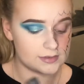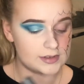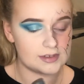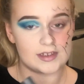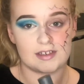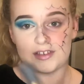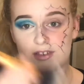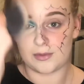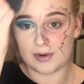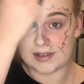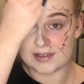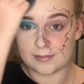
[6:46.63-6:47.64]
So I just don't want
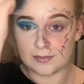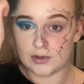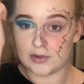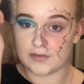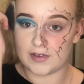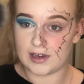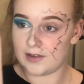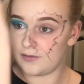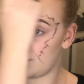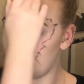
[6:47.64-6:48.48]
it to move any of the